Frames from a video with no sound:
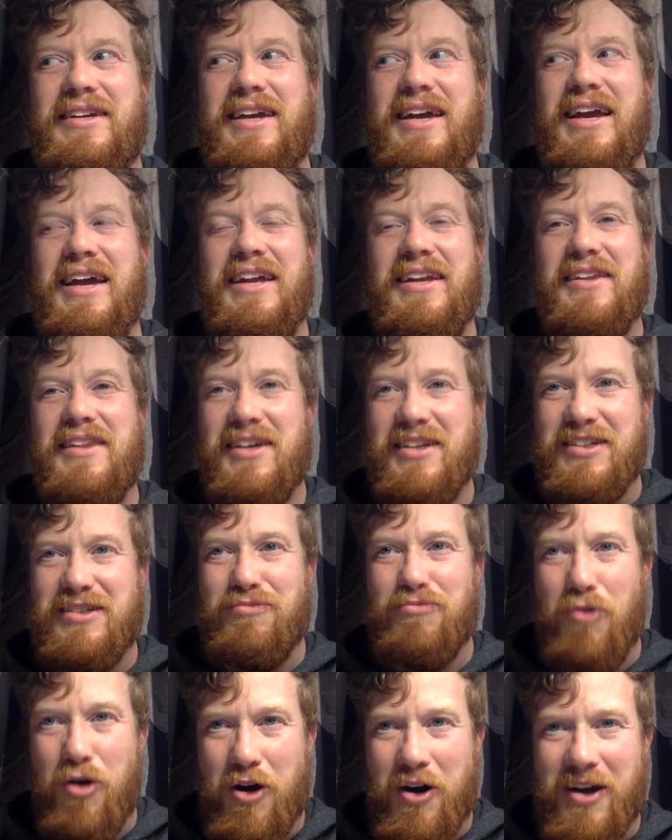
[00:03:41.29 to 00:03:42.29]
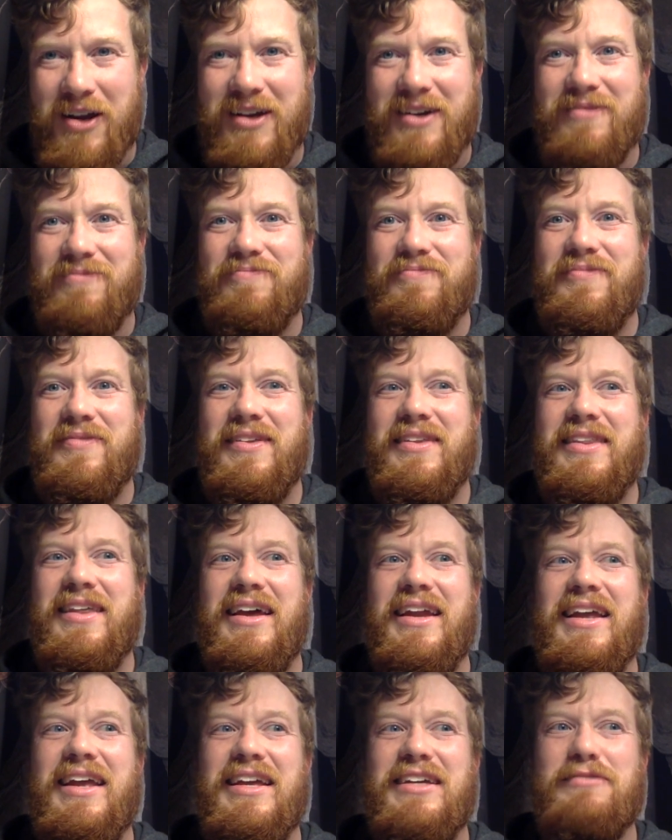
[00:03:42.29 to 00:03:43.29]
in this mark
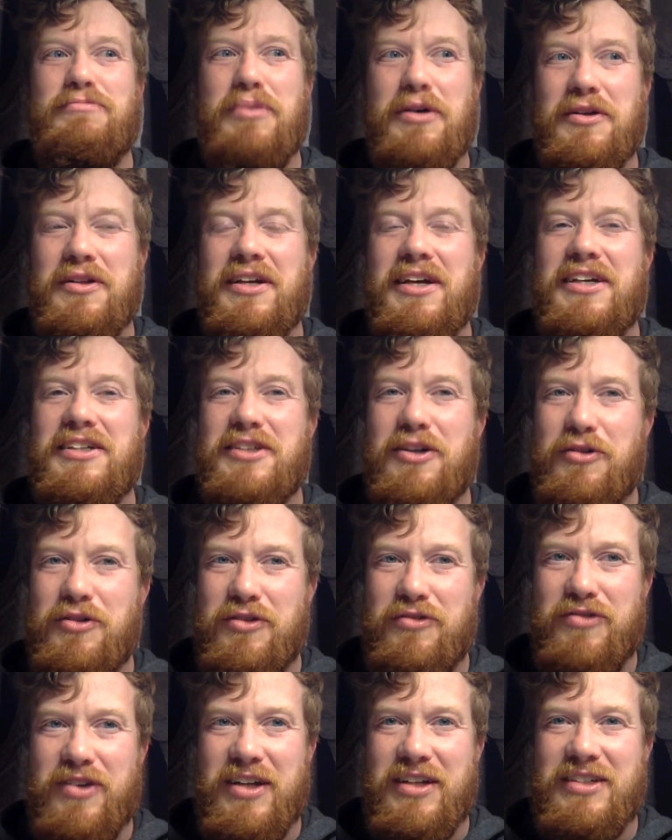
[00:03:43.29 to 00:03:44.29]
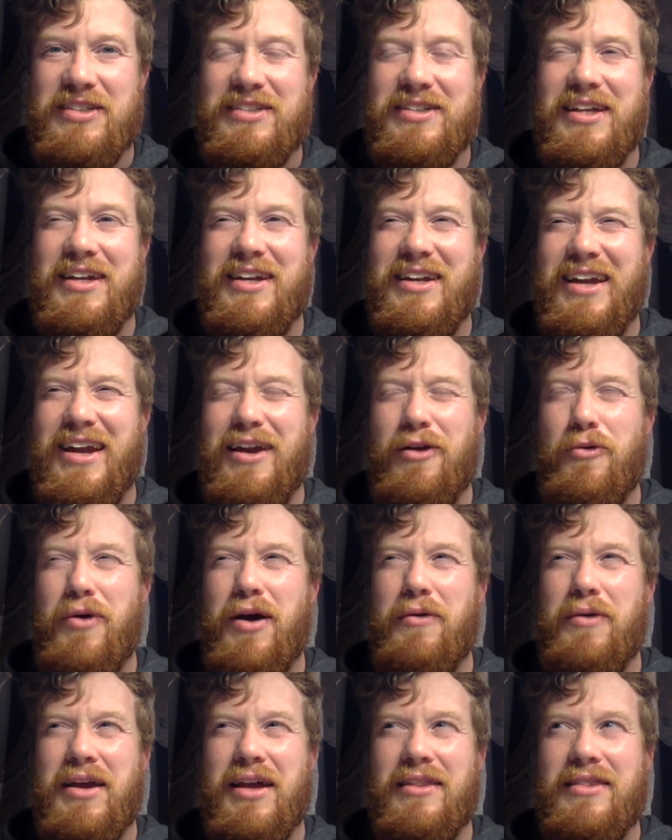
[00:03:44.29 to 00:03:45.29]
that he is building his own defense, that in a
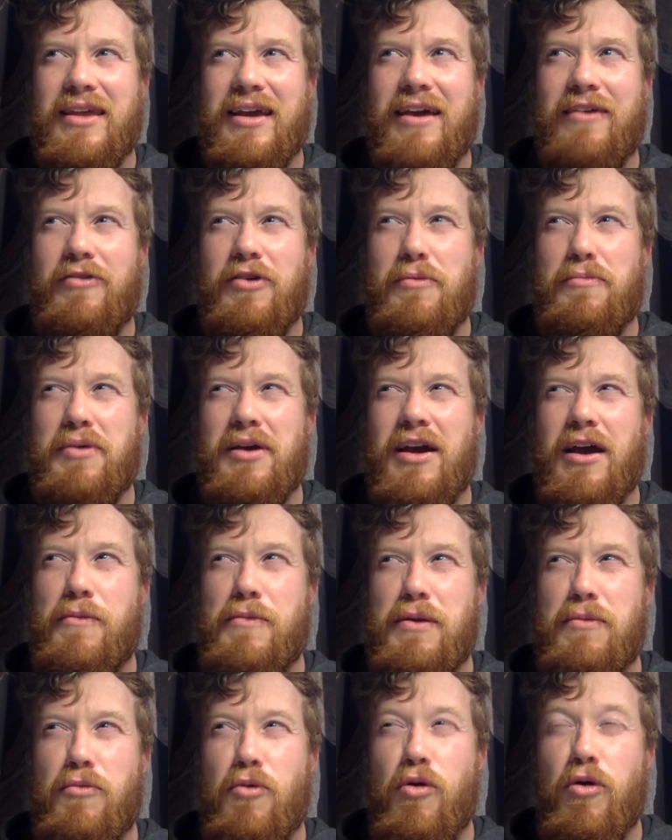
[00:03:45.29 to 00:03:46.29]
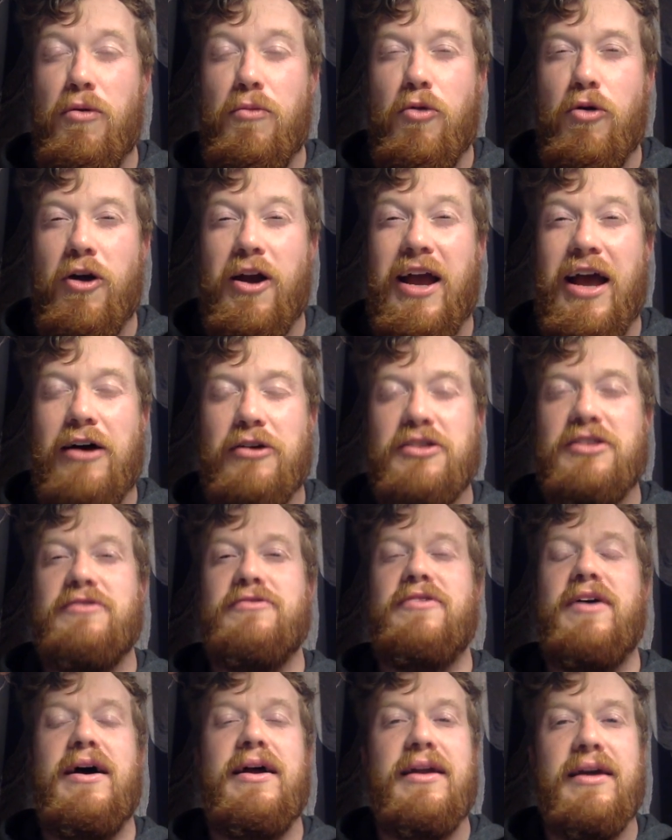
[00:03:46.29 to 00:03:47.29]
way we could think of him becoming more and more
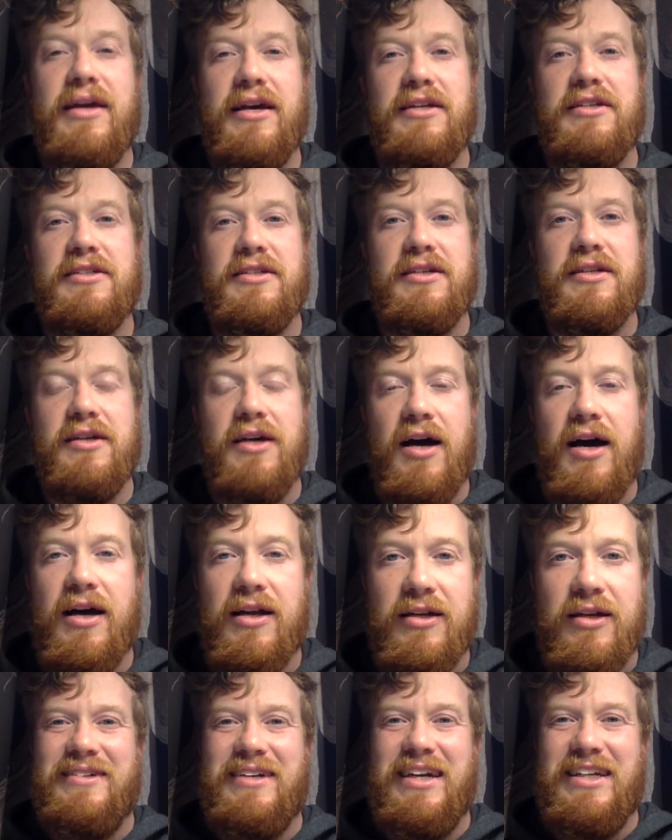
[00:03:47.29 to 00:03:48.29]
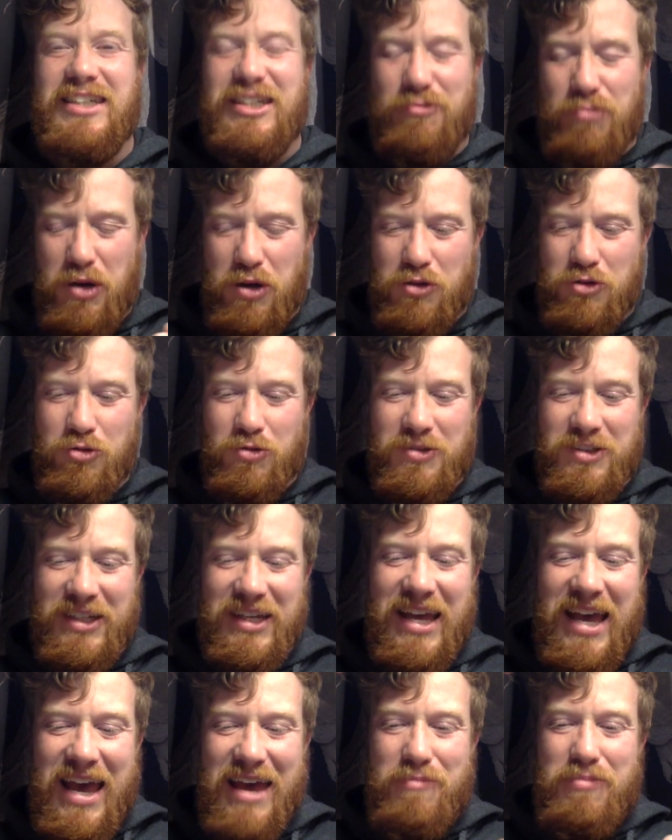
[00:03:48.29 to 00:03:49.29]
calcified against God, his spiritual
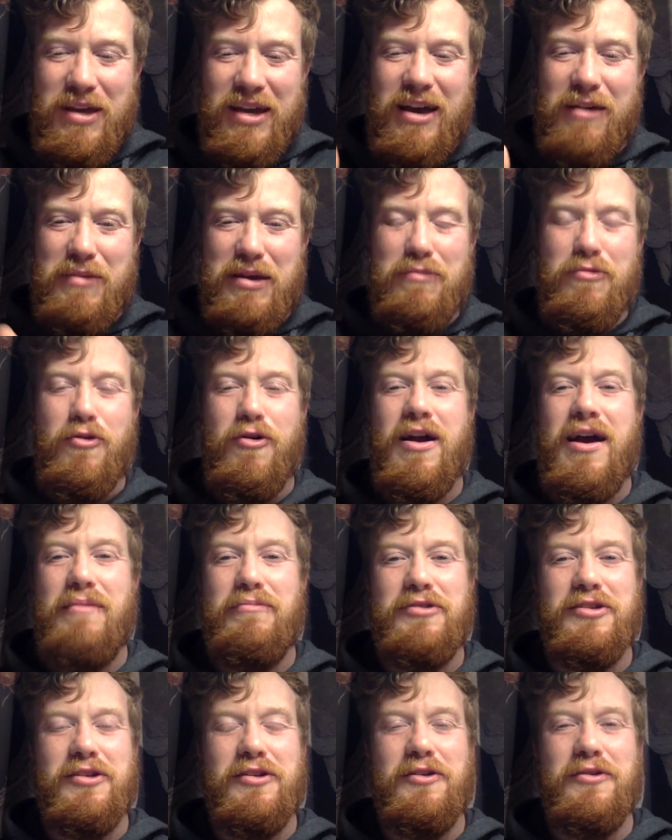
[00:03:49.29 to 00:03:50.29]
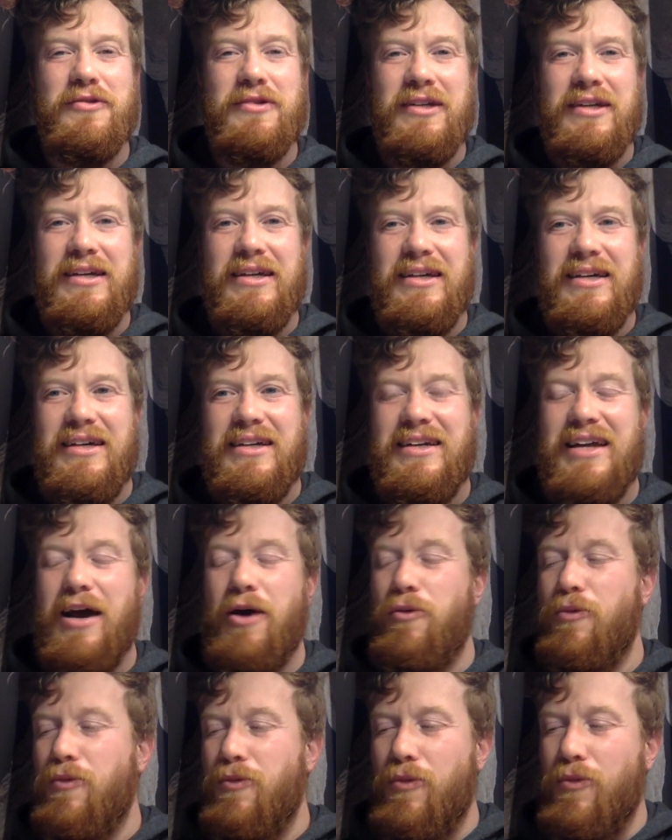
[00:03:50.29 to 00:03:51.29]
decay becoming more absolute.
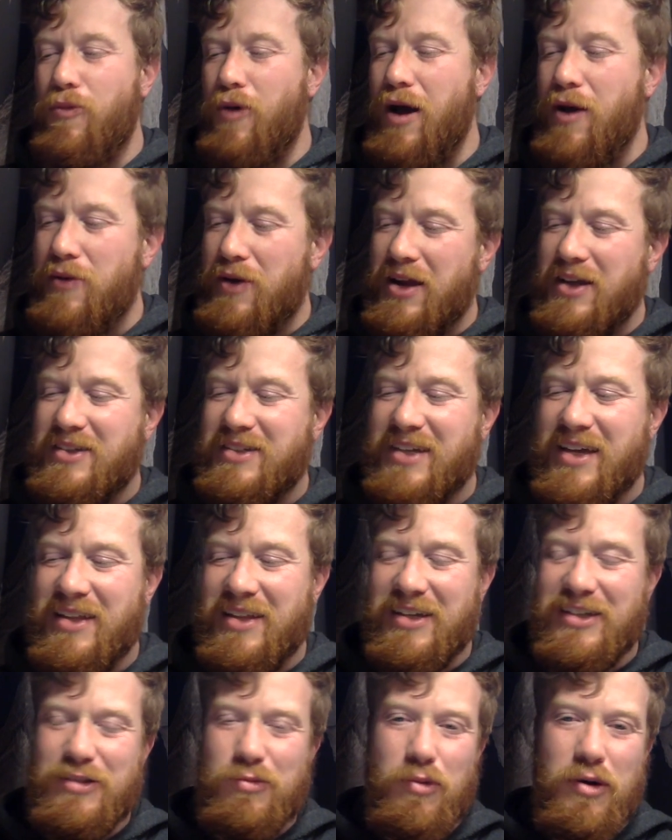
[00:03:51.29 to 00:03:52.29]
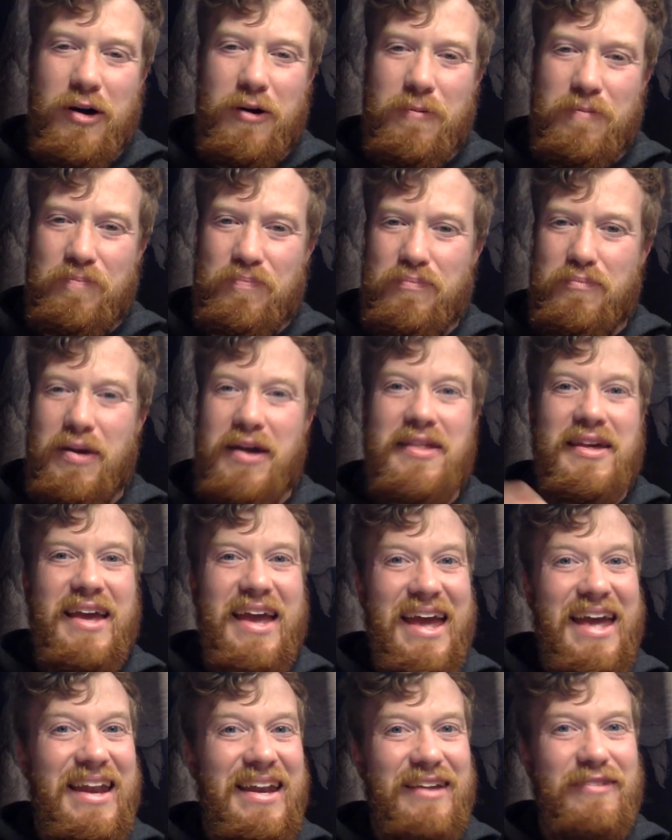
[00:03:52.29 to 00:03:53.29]
Now, why would I say this? Well, by the
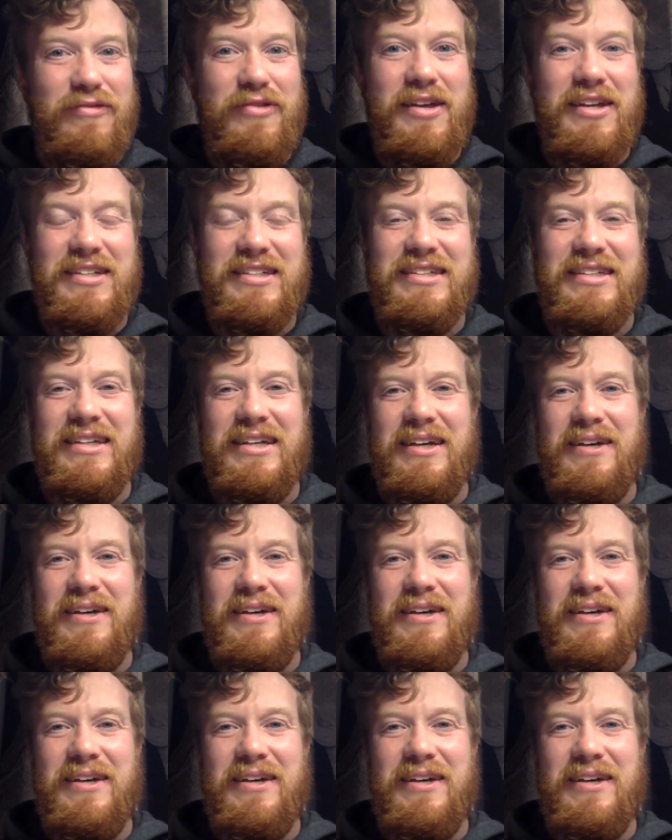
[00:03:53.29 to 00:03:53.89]
end of this,